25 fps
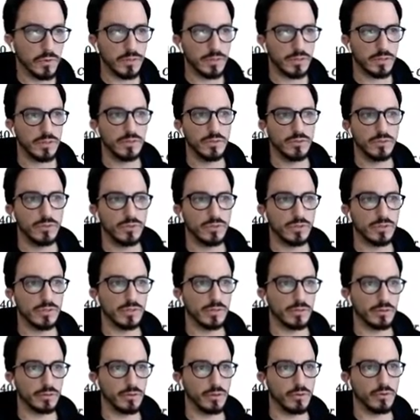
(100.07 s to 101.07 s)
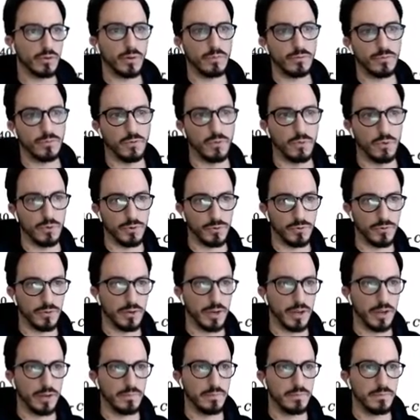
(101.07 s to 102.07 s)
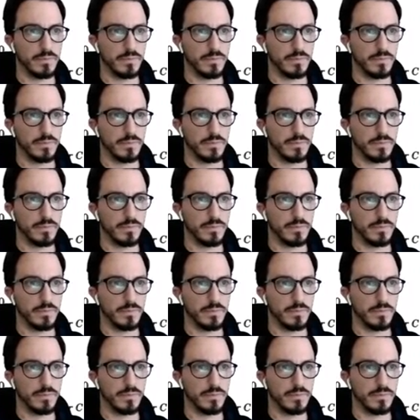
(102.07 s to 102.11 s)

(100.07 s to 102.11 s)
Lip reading: it's gonna do is it's gonna load up for you. Okay,